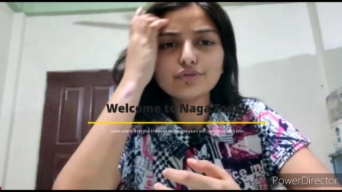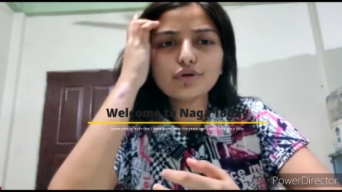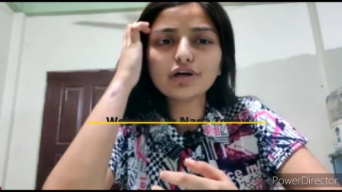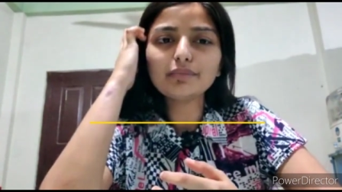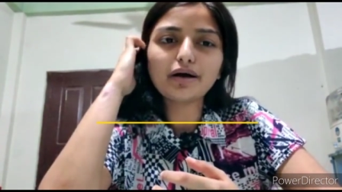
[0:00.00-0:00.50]

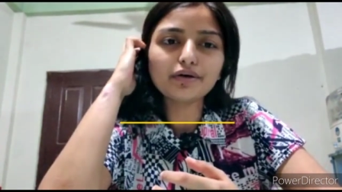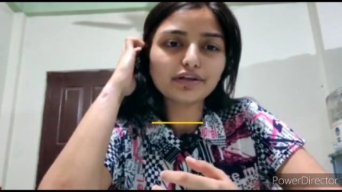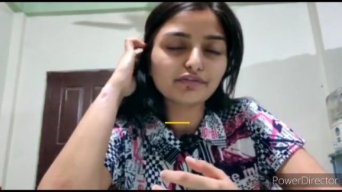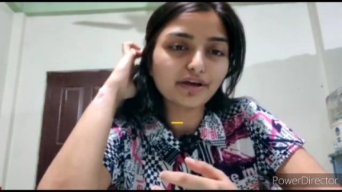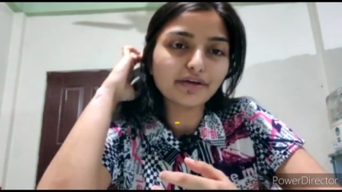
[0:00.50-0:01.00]
talk
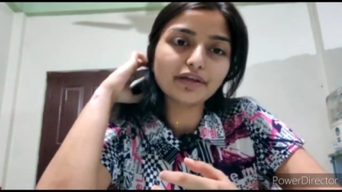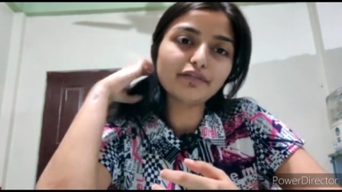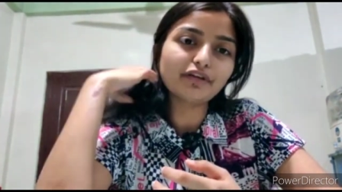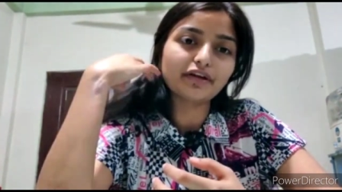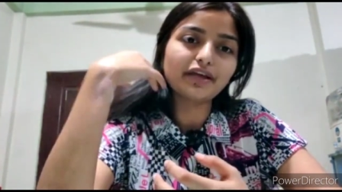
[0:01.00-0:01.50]
about a
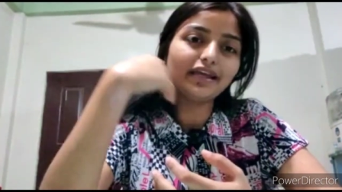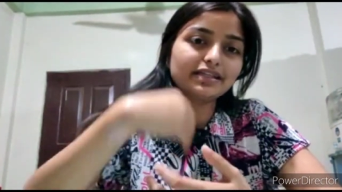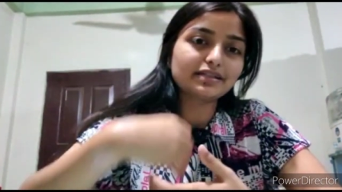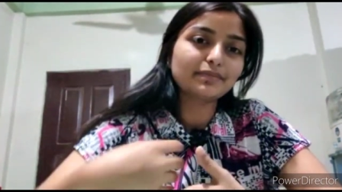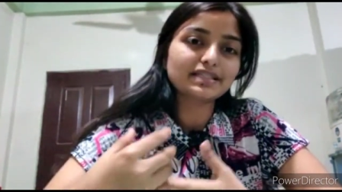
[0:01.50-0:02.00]
very, very
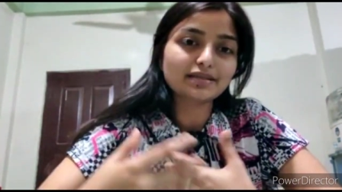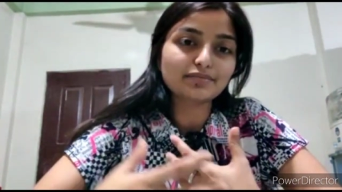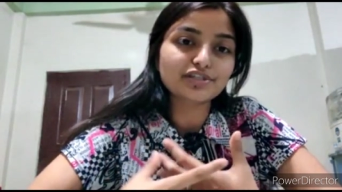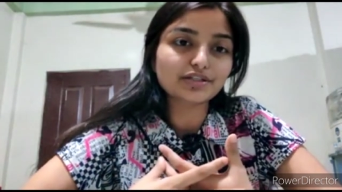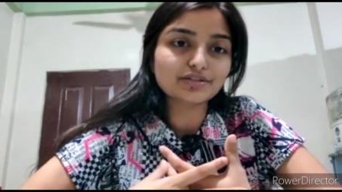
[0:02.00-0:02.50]
intimate
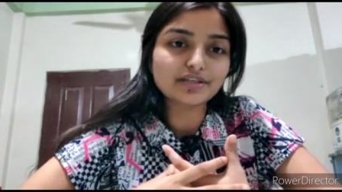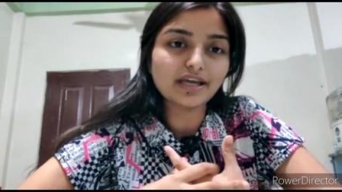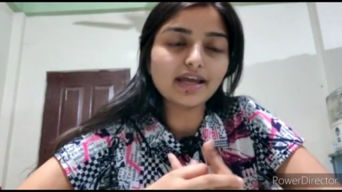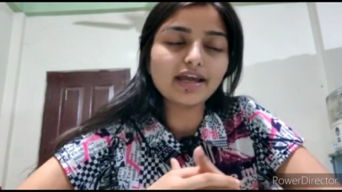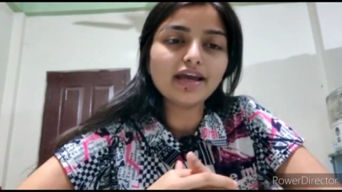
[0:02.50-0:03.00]
subject
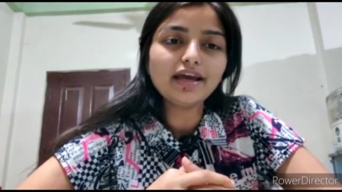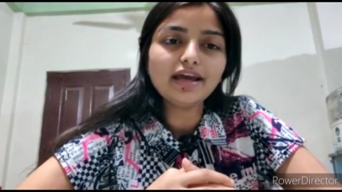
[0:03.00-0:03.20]
today,